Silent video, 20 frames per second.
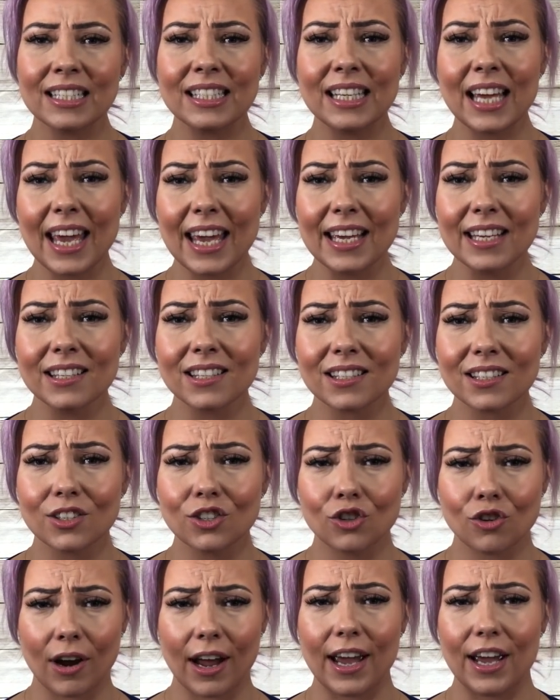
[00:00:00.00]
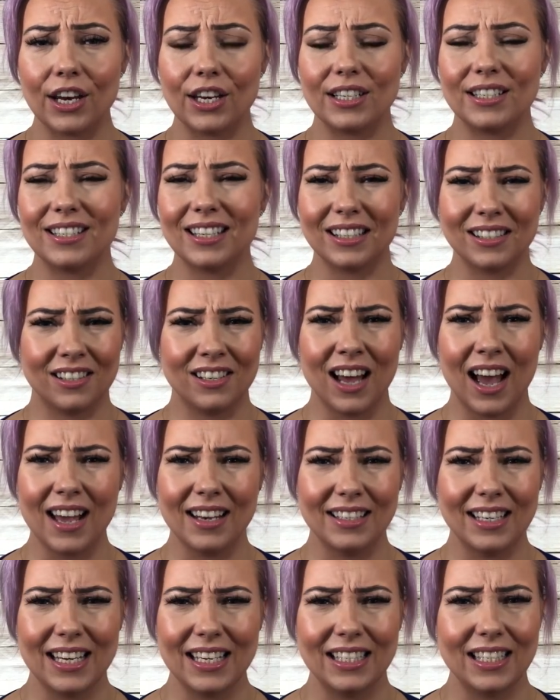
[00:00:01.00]
Tastes great, does
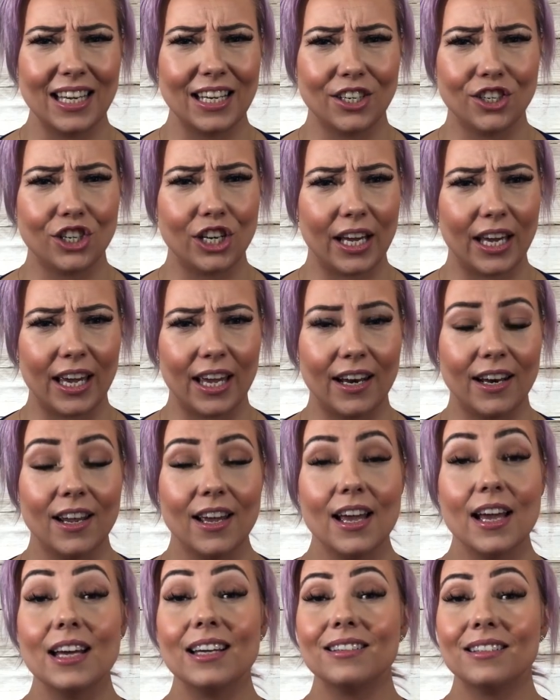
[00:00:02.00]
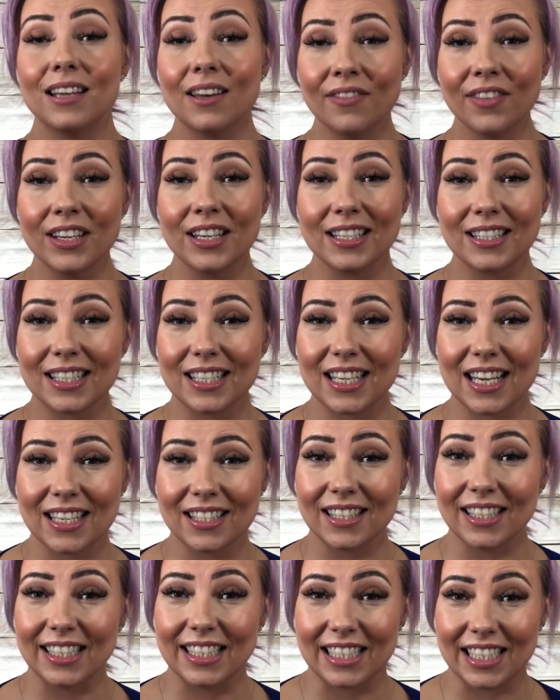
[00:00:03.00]
not taste like chicken. Definitely doesn't
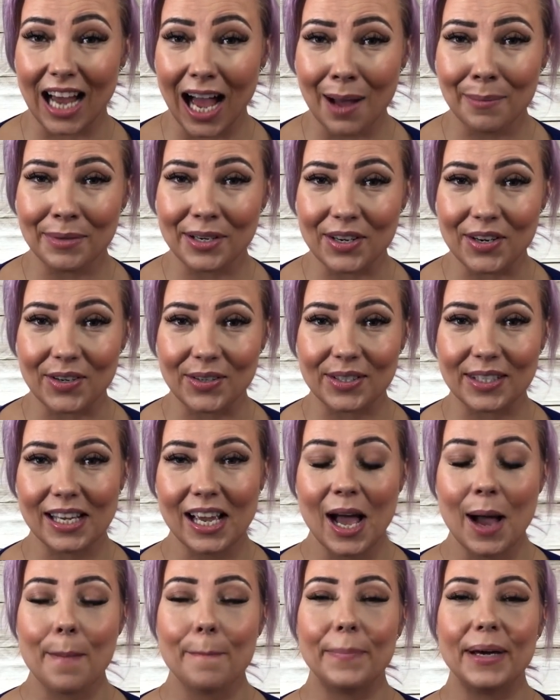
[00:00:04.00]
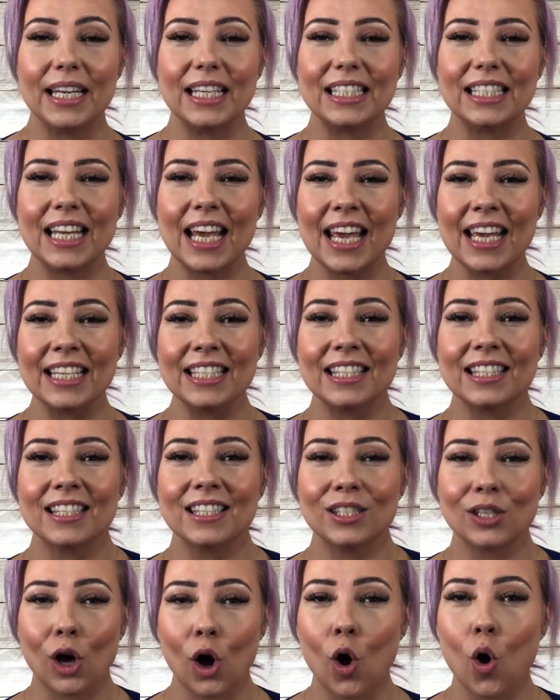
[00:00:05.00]
taste like Domino's, but it tastes
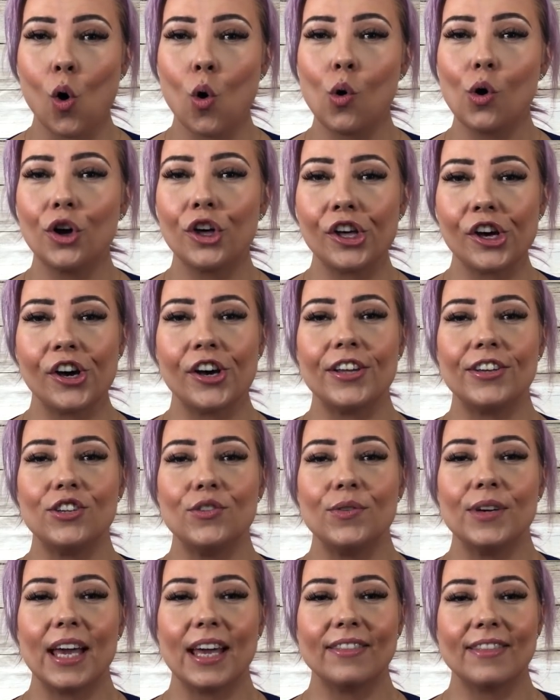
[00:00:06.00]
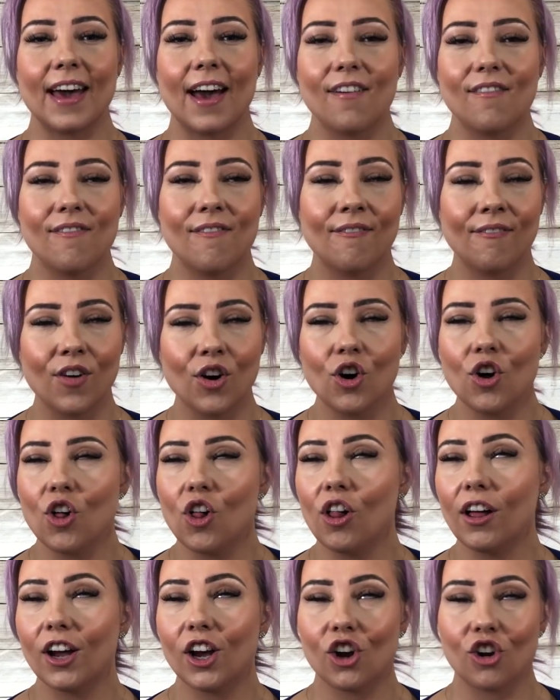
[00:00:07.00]
so good. You get that
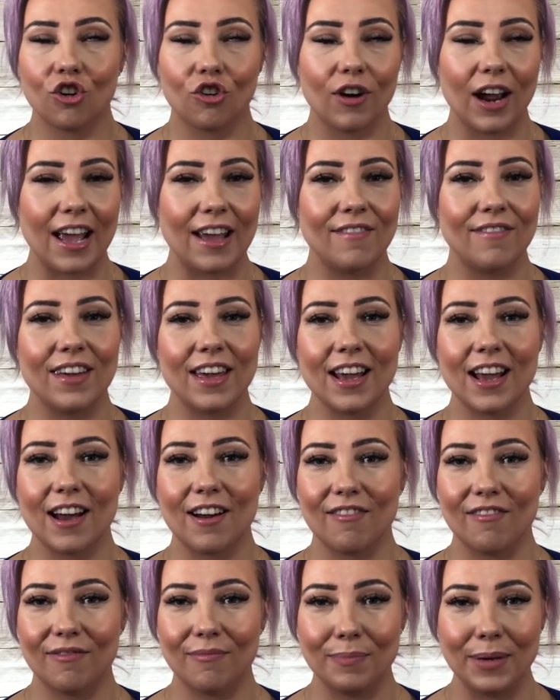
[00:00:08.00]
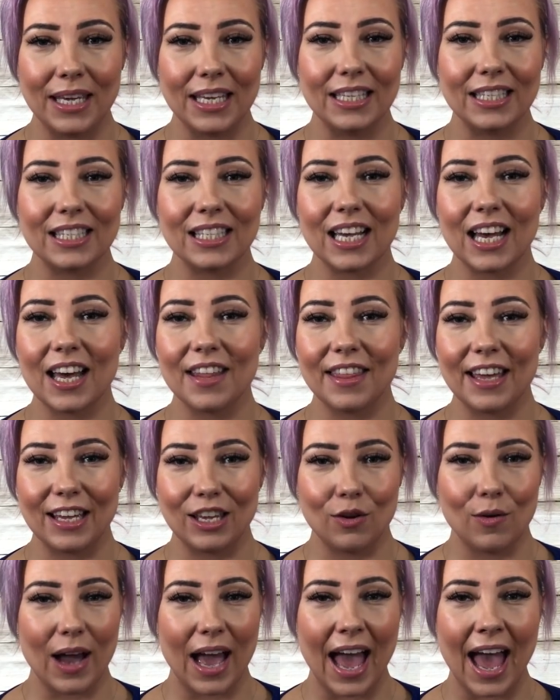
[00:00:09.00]
full craving of pizza
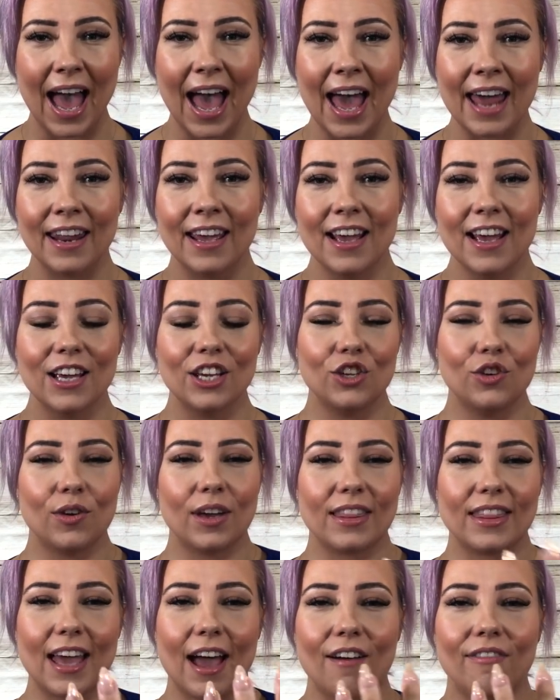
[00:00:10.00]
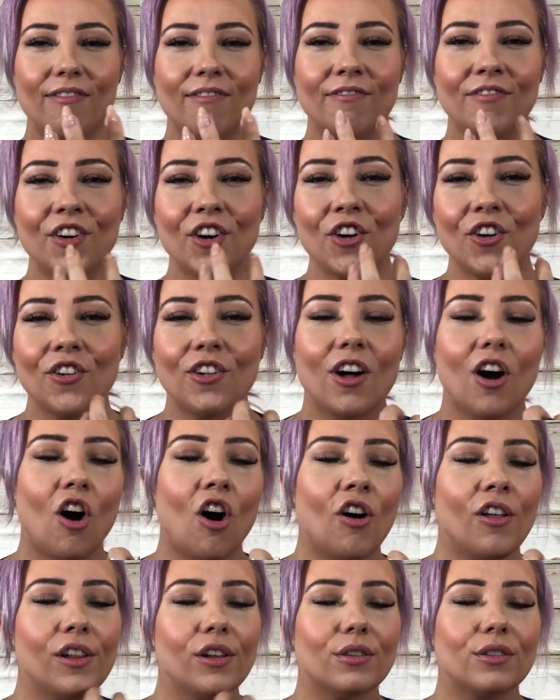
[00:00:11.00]
that you had. You get that full,
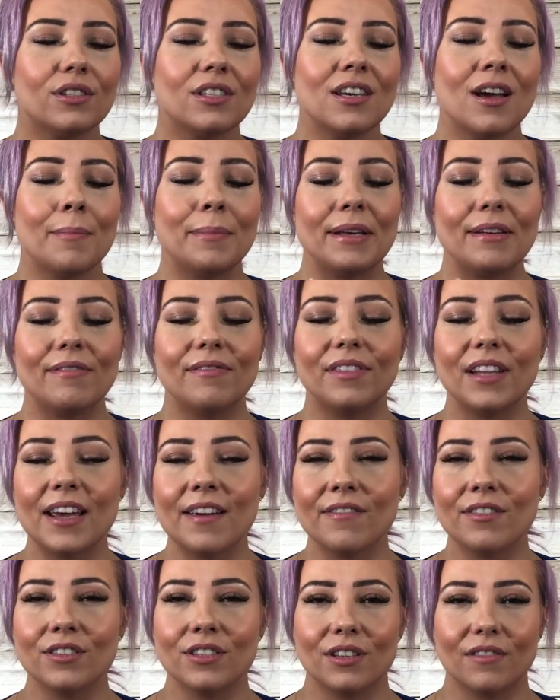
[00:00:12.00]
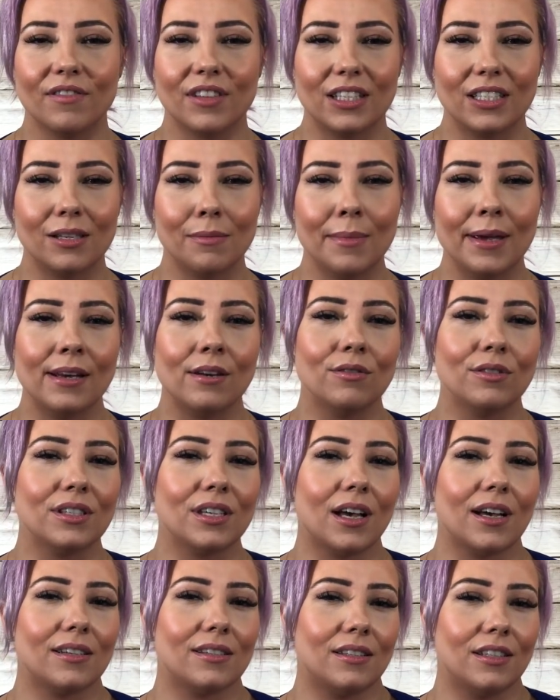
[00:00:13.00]
all those yummy flavors of the tomato
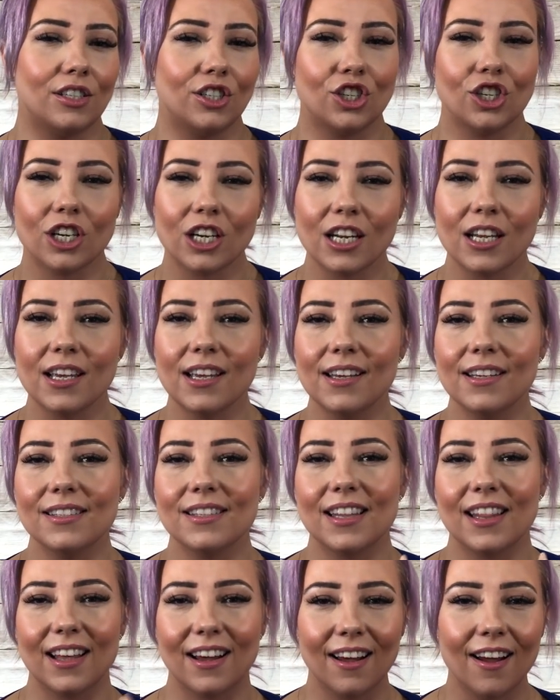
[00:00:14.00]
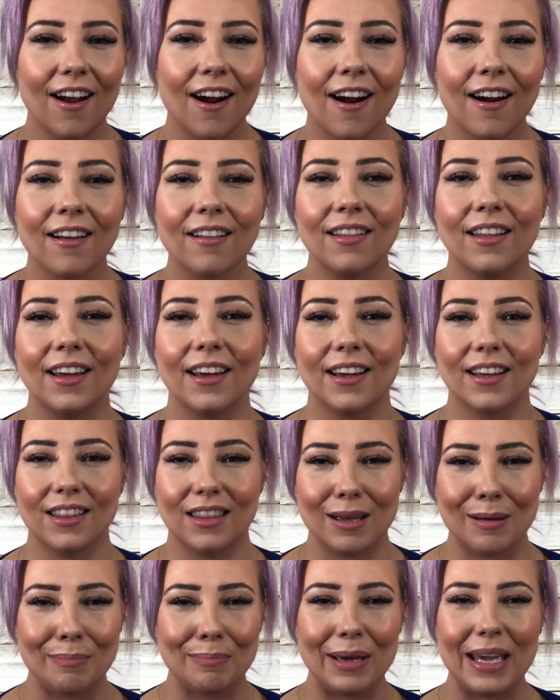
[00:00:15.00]
sauce and the cheese and the garlic
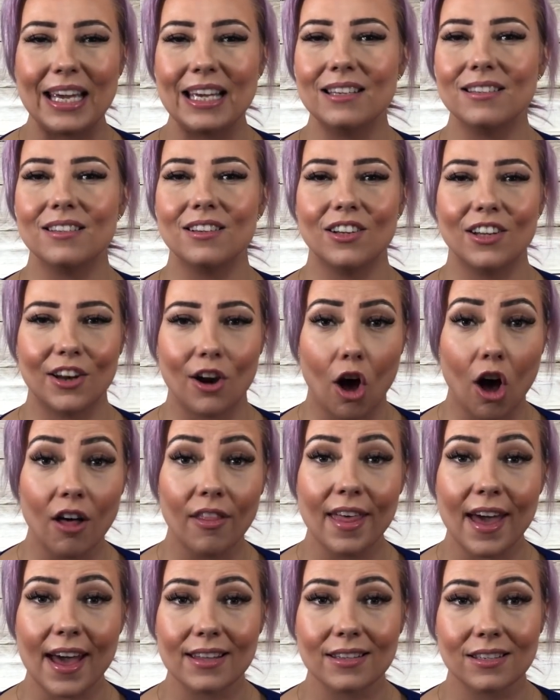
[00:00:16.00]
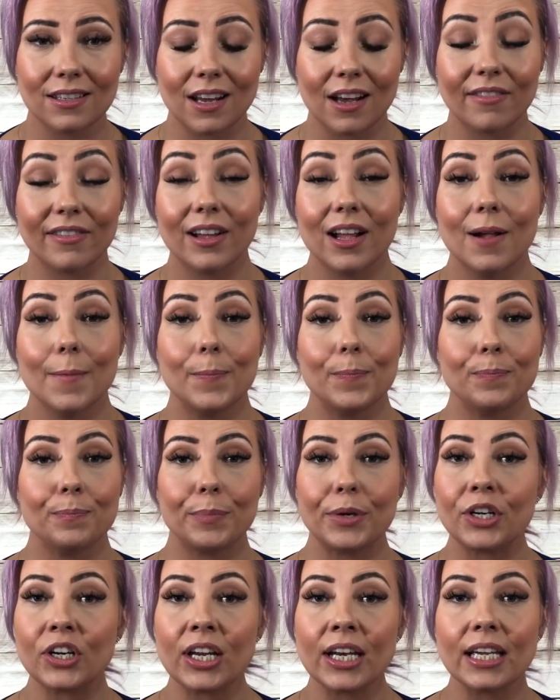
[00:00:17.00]
and the basil and all that stuff,
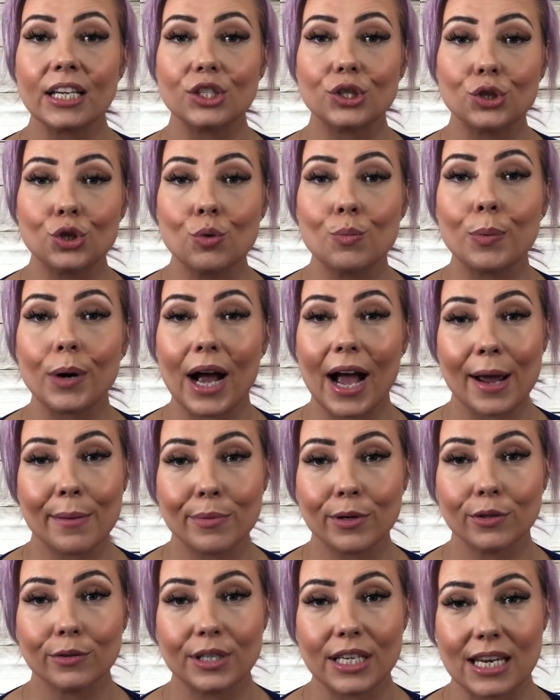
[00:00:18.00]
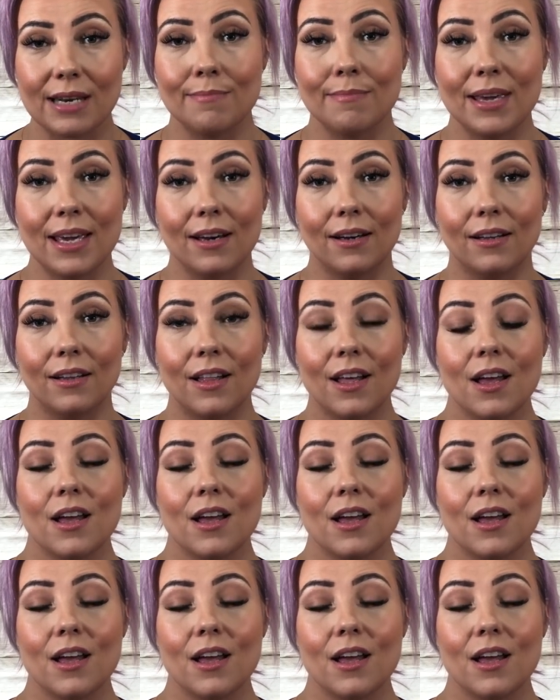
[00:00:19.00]
but you're getting a super high protein meal.